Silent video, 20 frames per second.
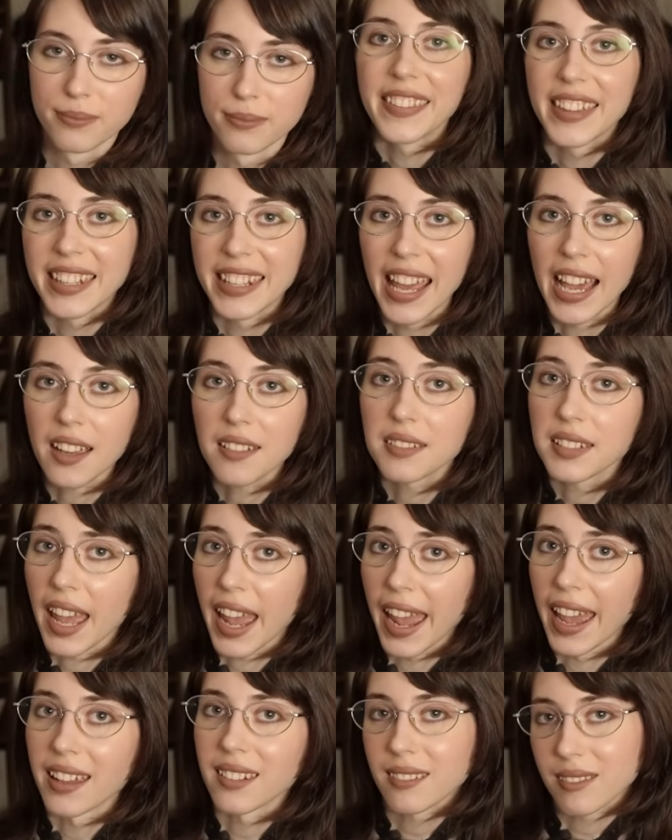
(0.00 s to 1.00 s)
The next
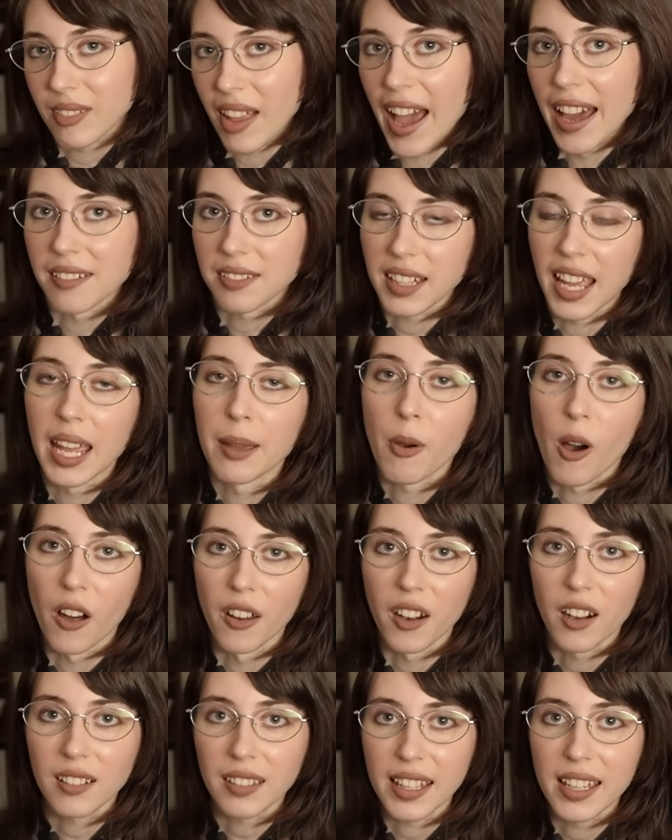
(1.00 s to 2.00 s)
and last game
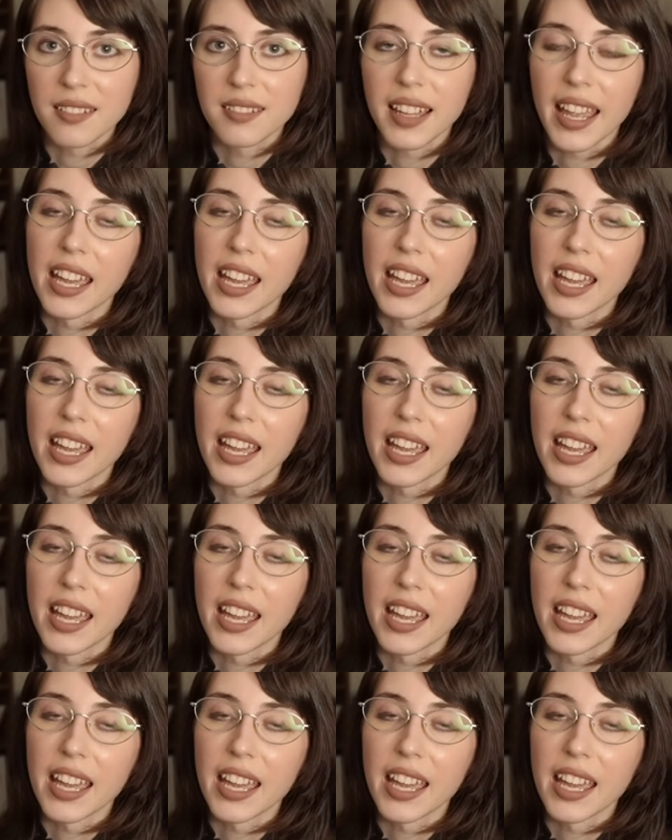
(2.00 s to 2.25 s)
on our list